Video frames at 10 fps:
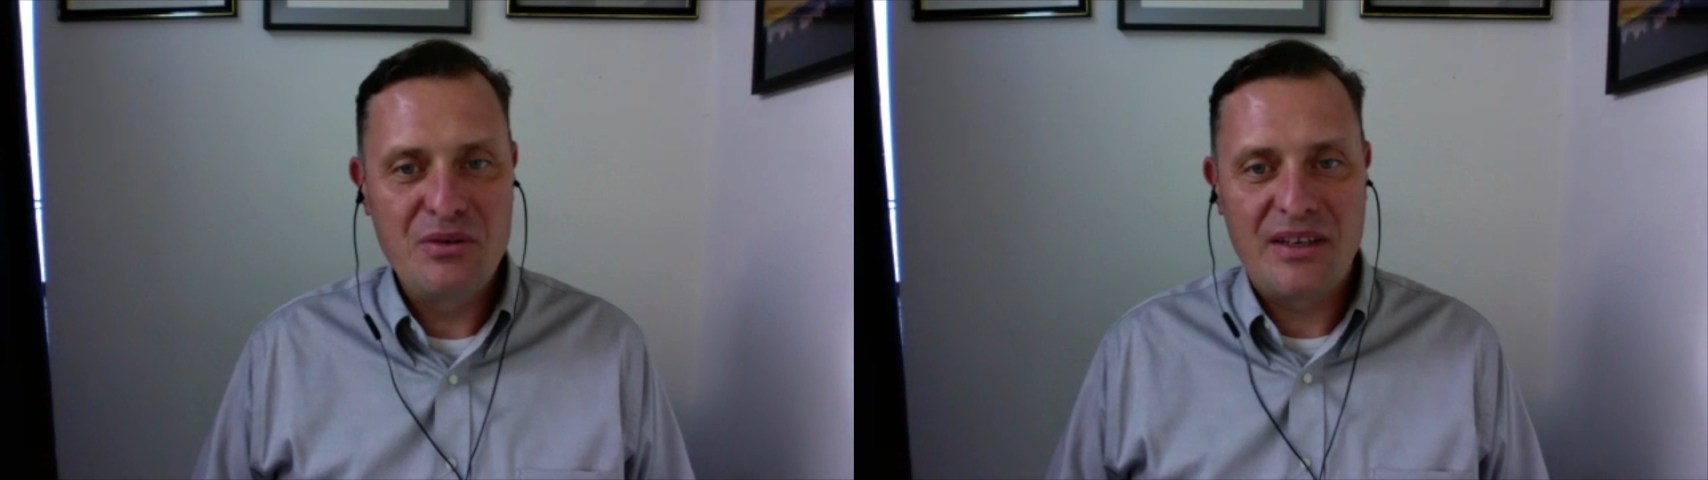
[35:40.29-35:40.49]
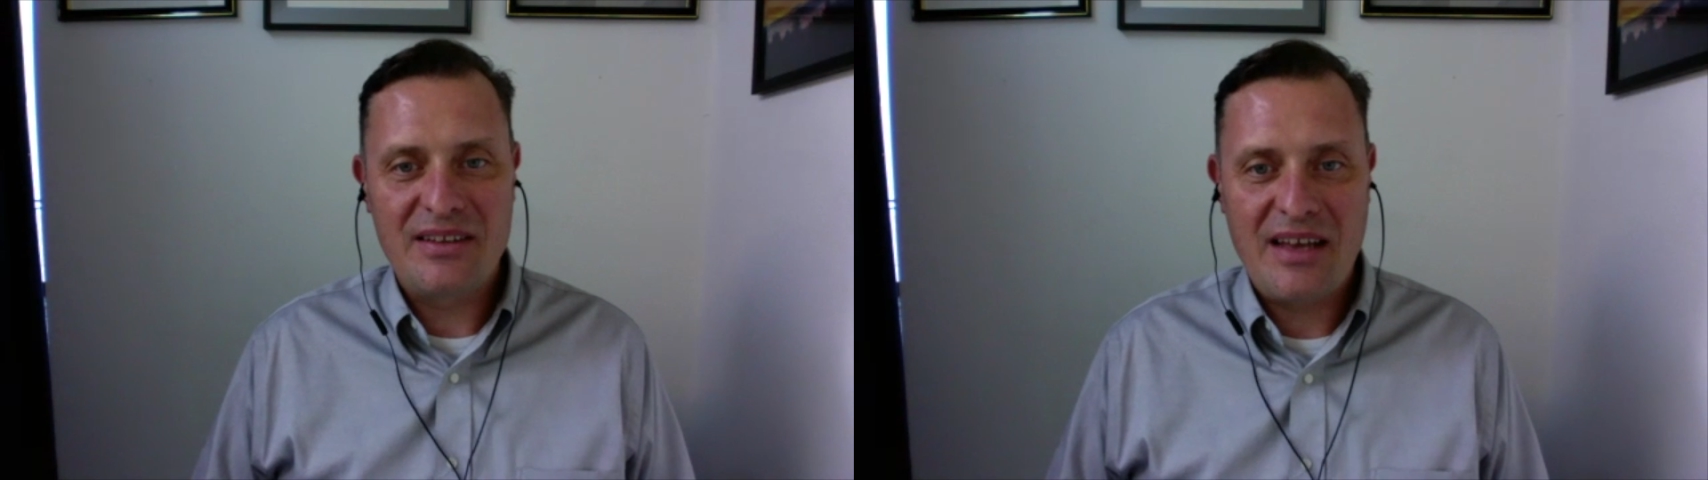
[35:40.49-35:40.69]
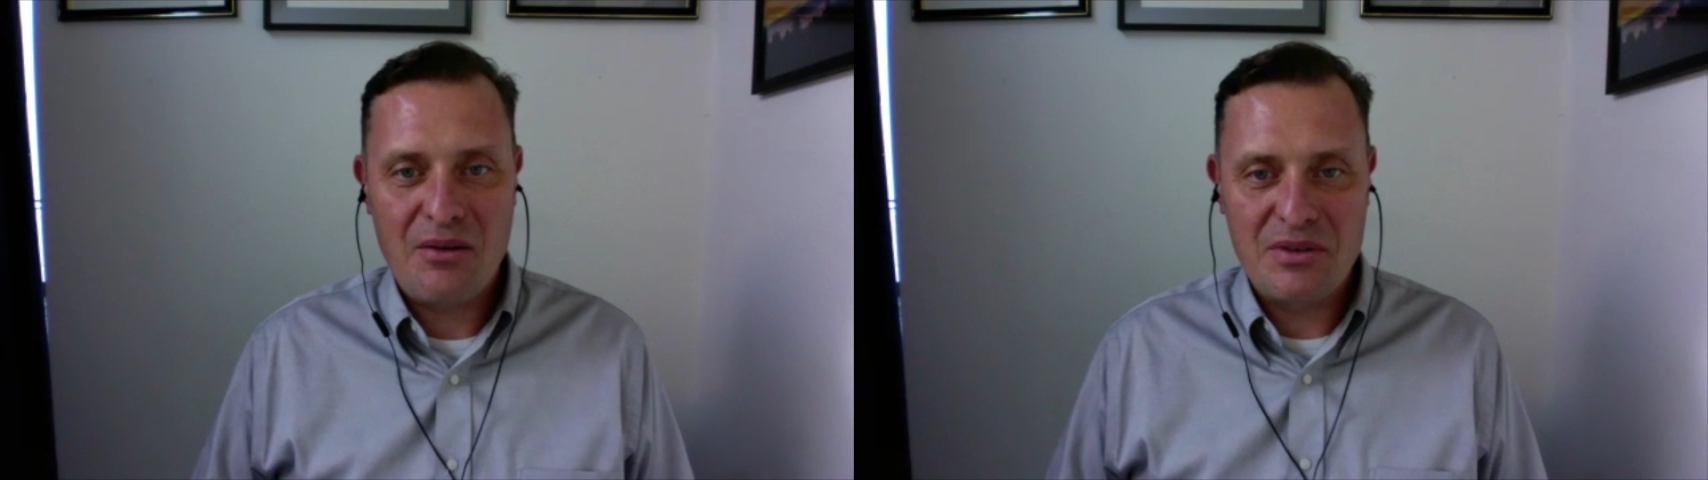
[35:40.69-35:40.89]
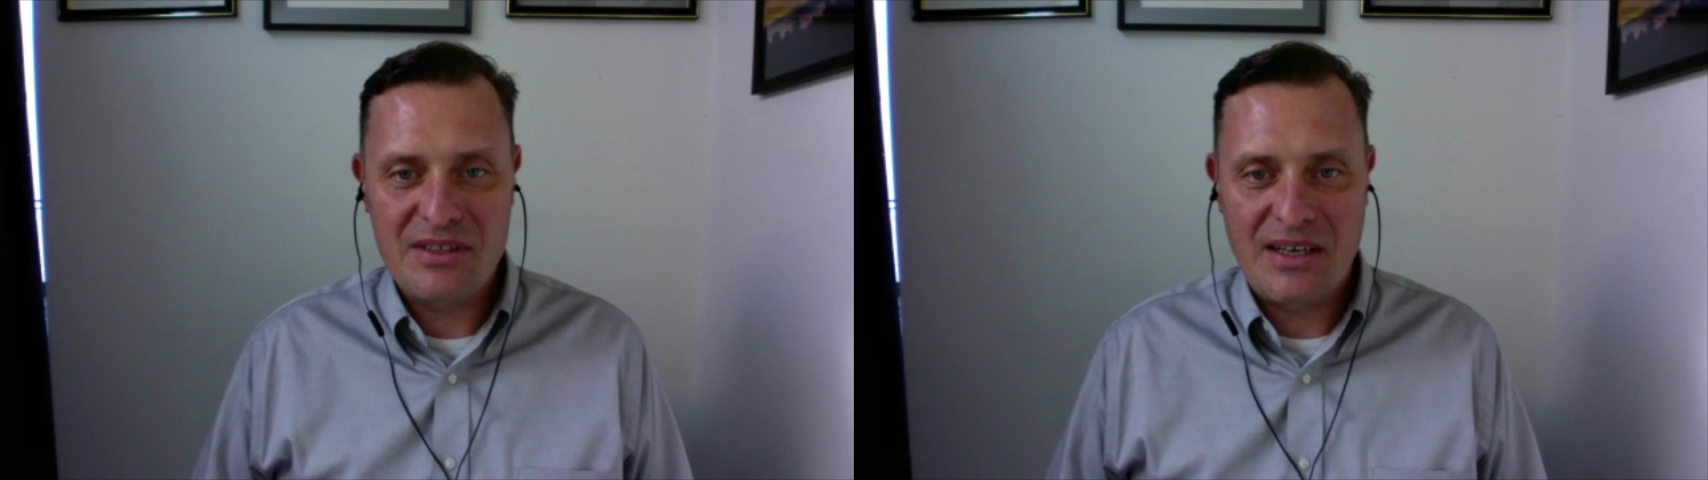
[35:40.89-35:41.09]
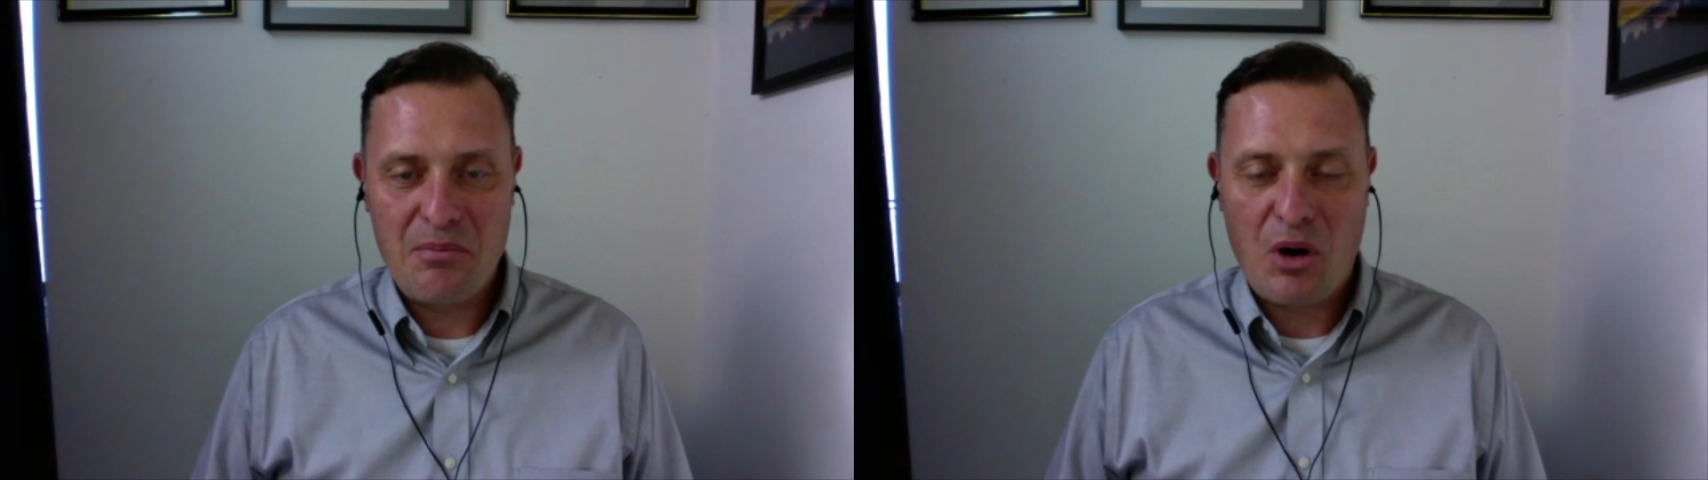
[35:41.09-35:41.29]
and that was
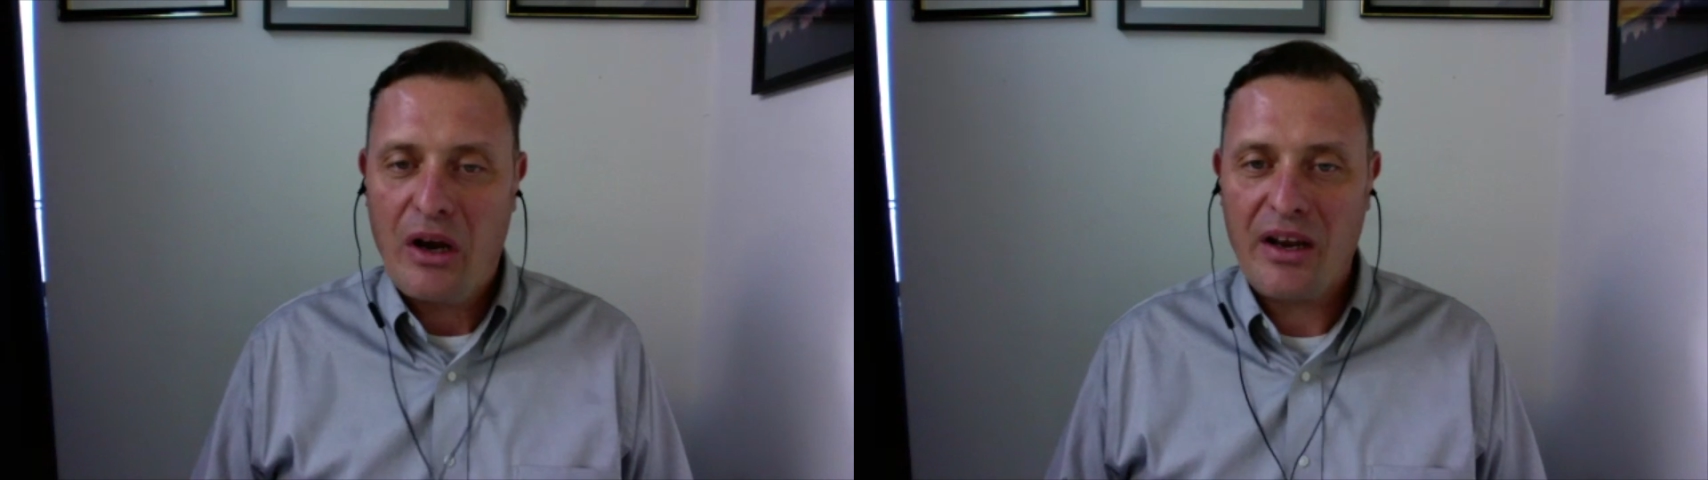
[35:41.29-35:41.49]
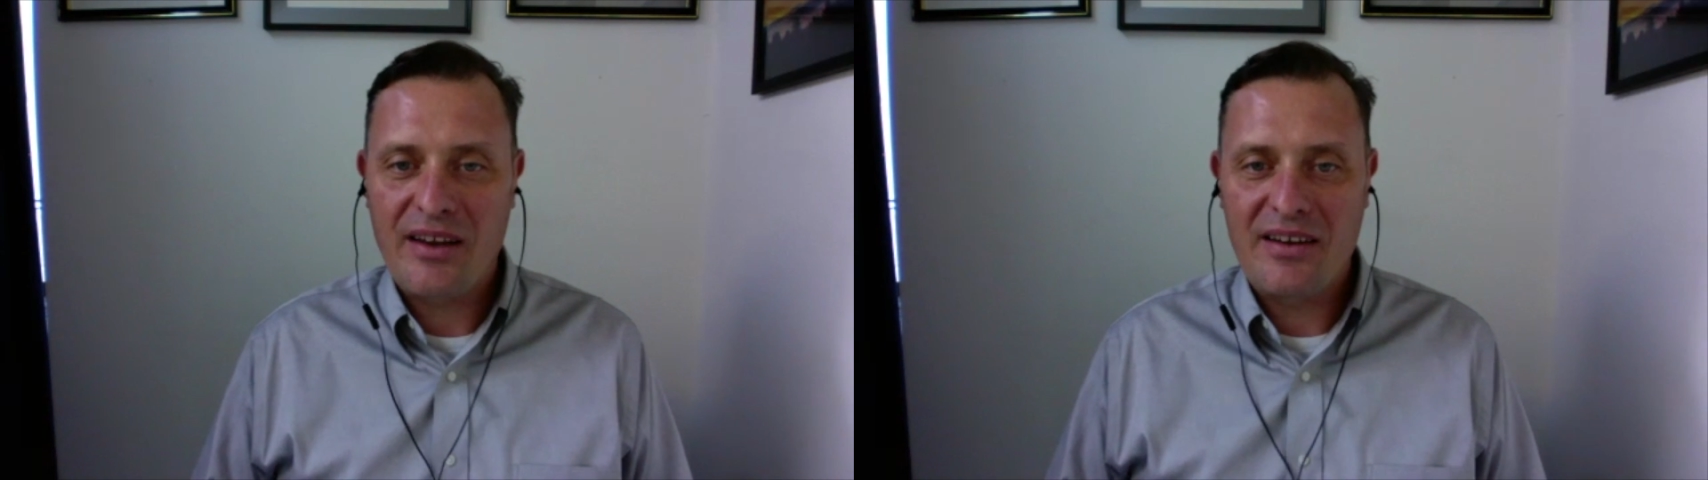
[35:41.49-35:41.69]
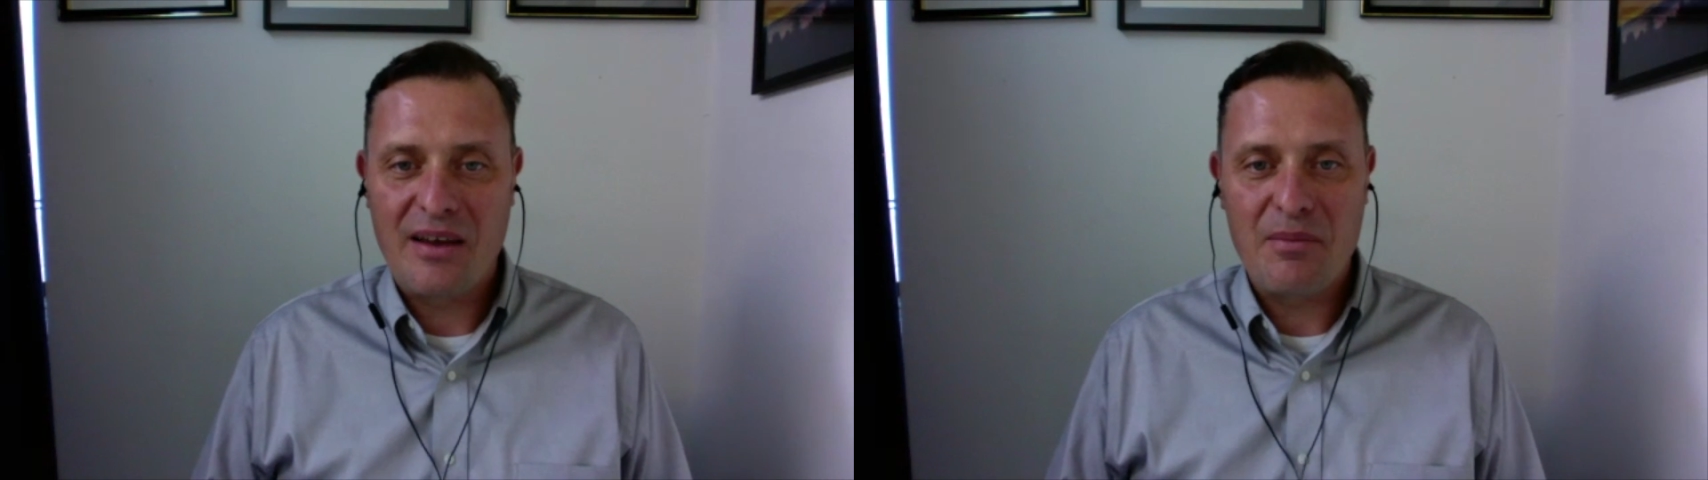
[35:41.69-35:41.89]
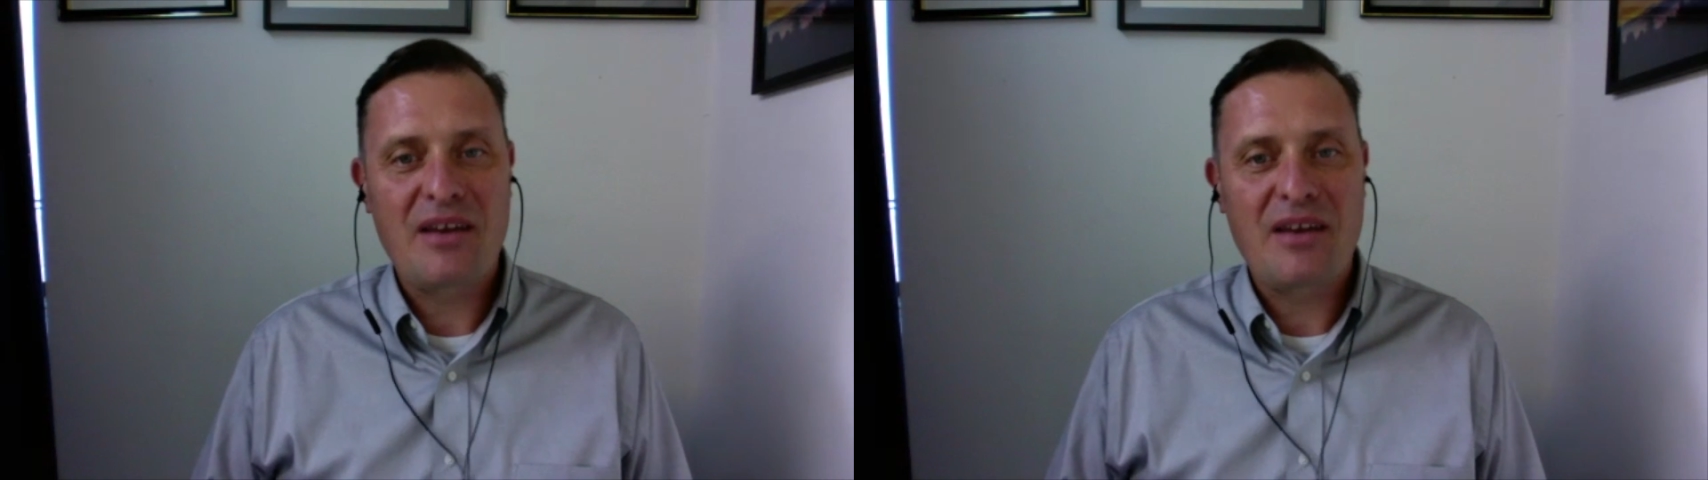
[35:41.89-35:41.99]
a marketing gimmick